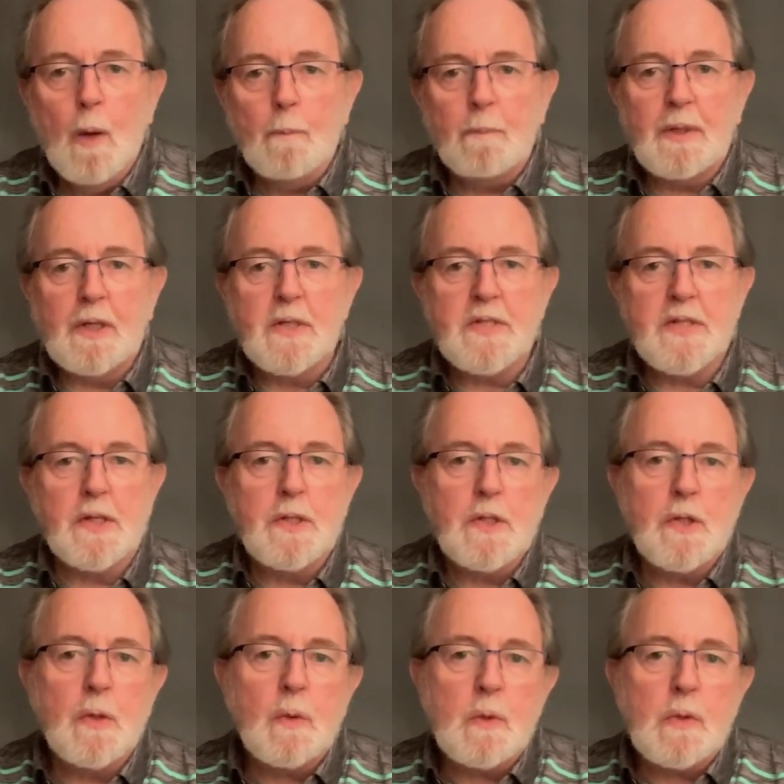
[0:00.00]
because the
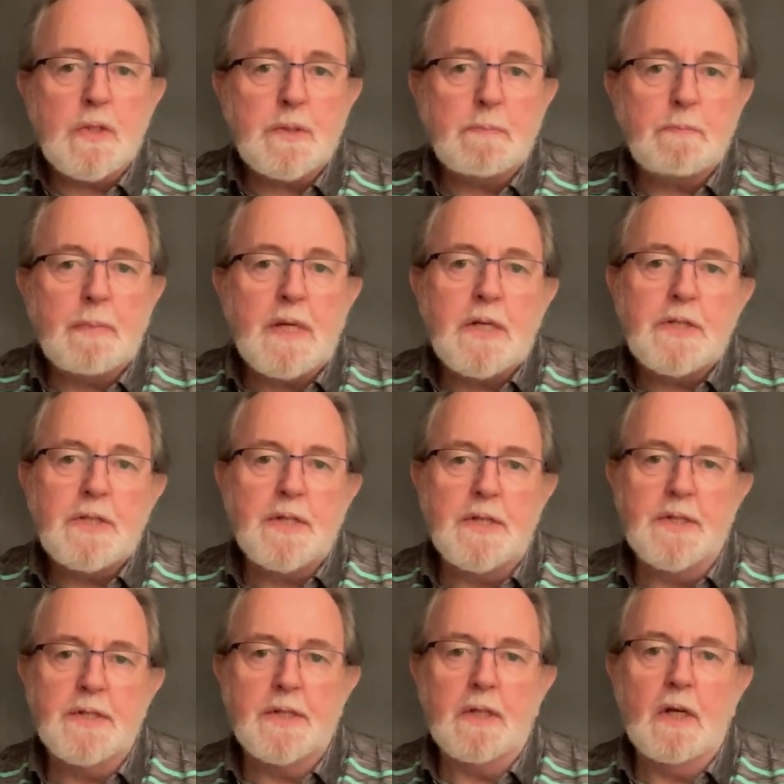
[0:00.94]
two
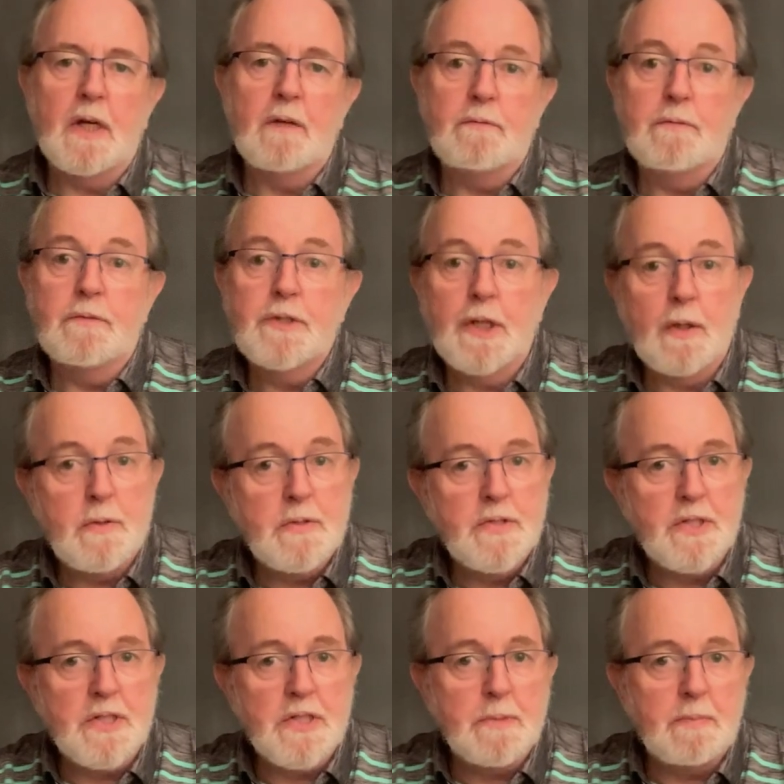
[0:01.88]
species I've
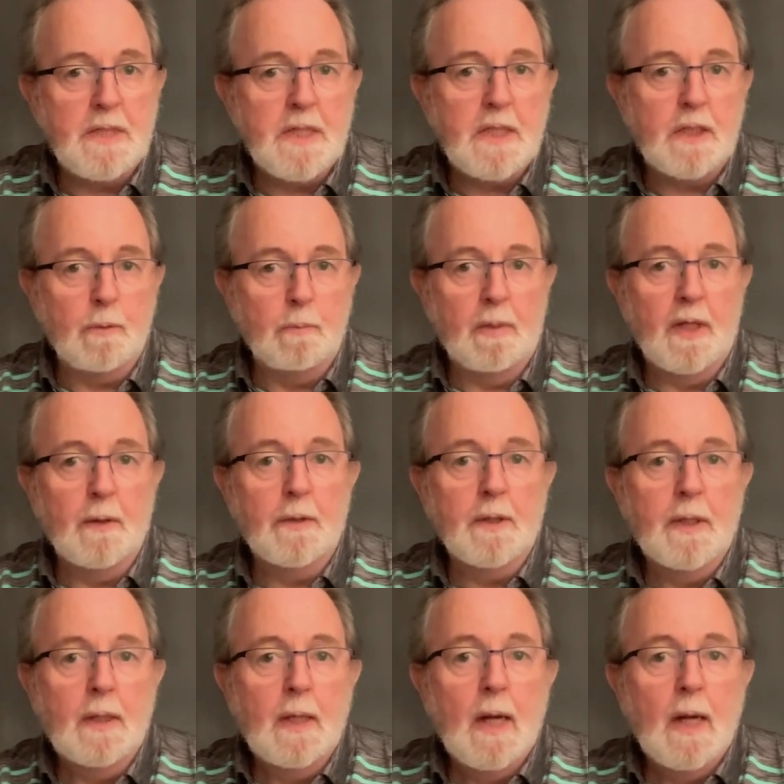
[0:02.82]
chosen to speak about